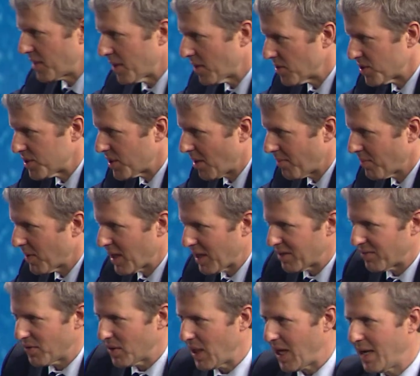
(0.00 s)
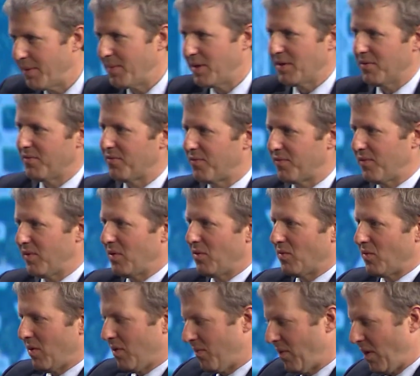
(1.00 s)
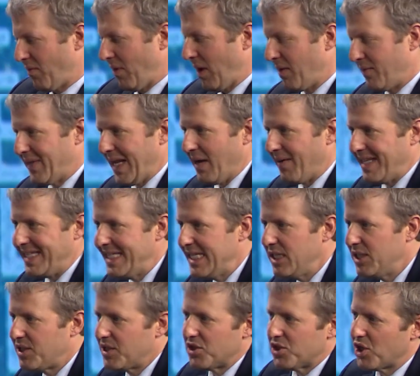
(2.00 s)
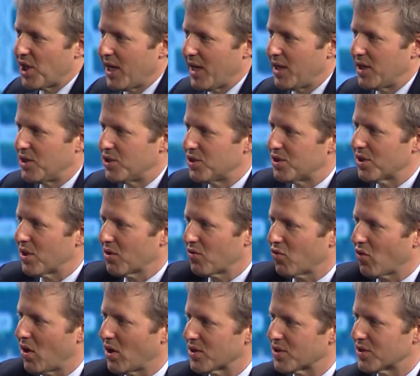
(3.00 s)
there's some kind of alignment of a need to change across.